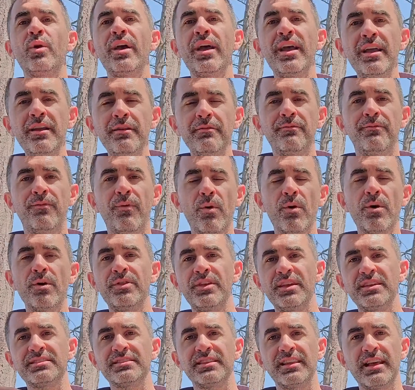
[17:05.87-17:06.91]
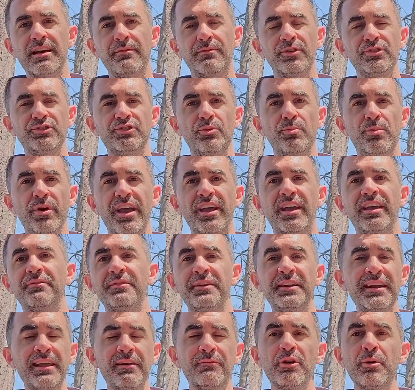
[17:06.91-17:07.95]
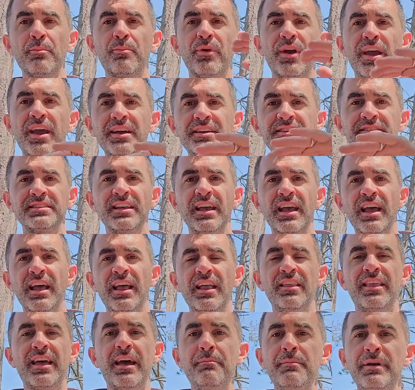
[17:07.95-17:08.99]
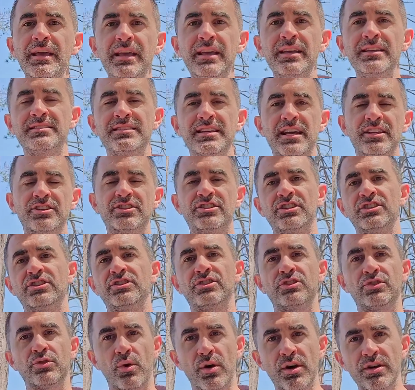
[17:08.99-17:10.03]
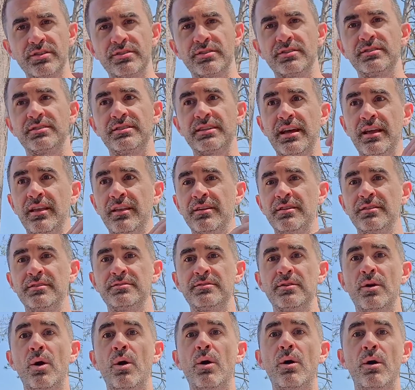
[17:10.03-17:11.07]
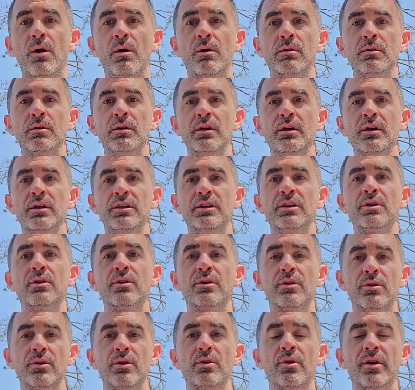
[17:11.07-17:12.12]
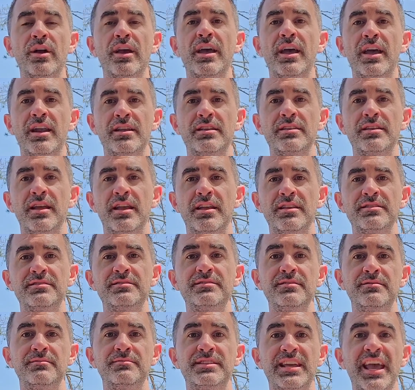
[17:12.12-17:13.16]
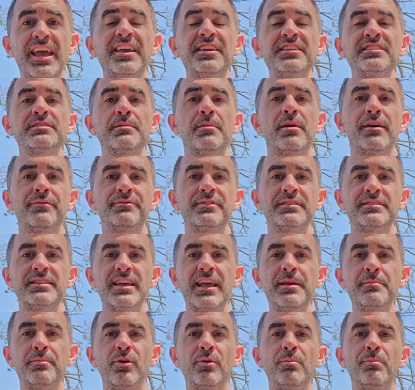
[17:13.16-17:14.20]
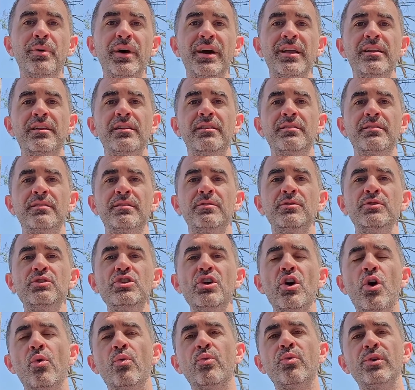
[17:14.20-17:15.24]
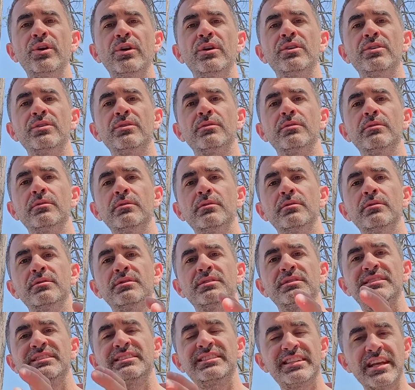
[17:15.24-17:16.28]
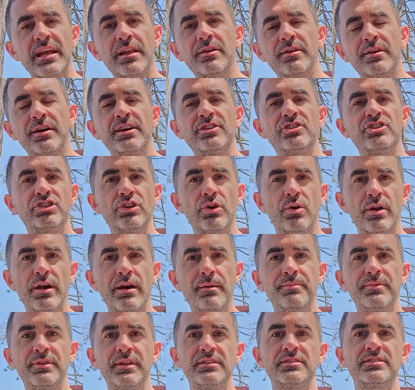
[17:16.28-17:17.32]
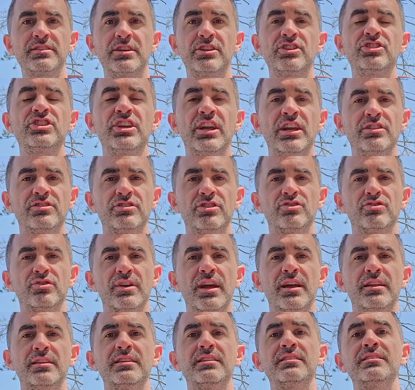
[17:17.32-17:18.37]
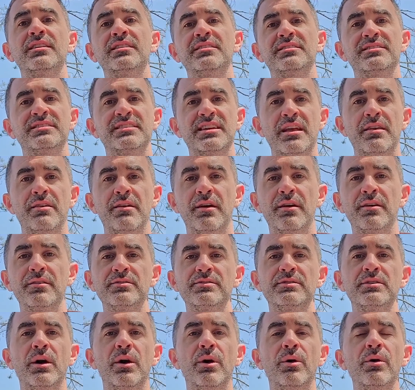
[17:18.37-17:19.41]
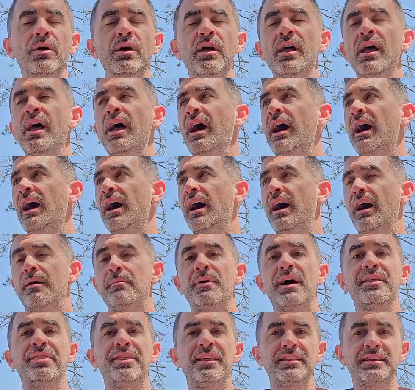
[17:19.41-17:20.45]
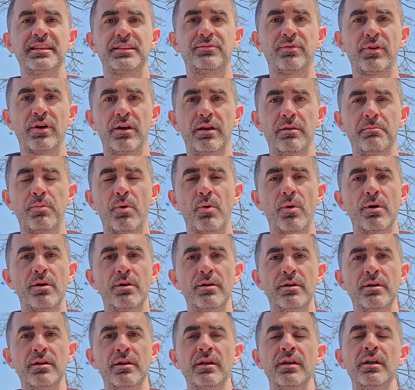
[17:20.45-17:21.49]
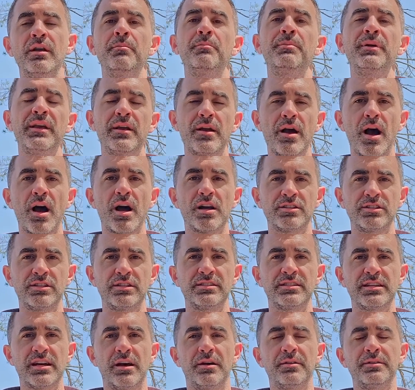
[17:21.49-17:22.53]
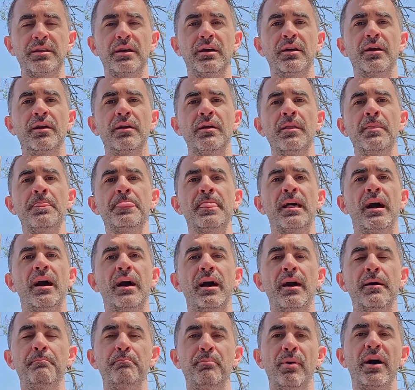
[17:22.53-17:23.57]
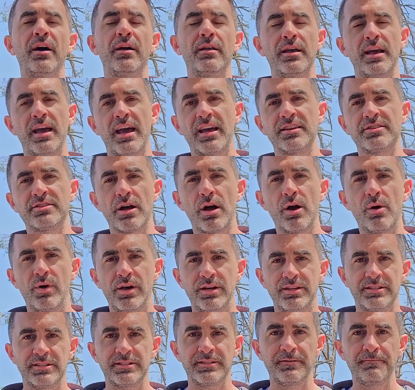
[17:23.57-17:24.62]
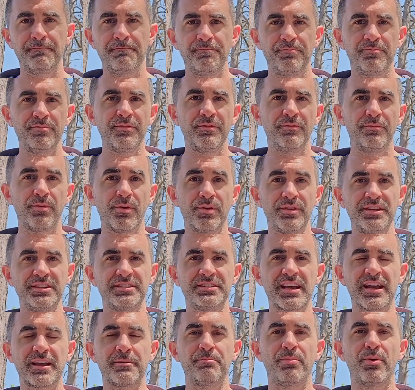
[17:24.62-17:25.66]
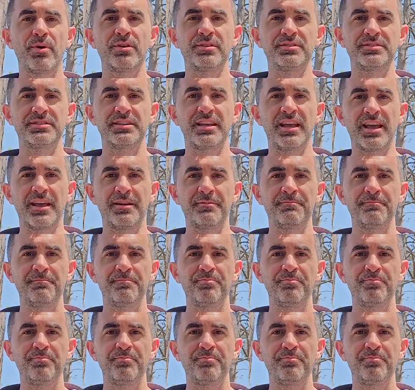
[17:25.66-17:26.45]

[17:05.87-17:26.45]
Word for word: wait for this level to break. If it never breaks, that means that it's just shorts and sellers all, you know, go, going ahead and, and taking some off the table, but no real seller has showed up that's going to change the trend and, and stay there. So um, I think that's very important. Be cautious out there. Uh, but as always, for the second part of scan,